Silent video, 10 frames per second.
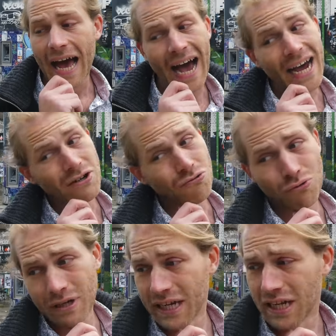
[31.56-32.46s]
I
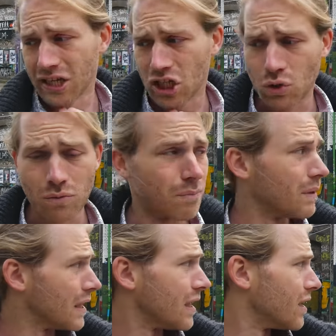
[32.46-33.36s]
really shouldn't
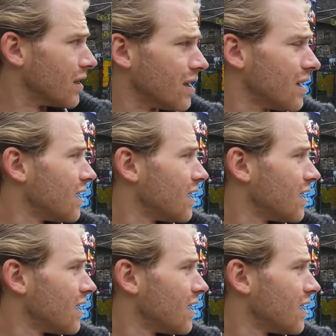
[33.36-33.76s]
be here.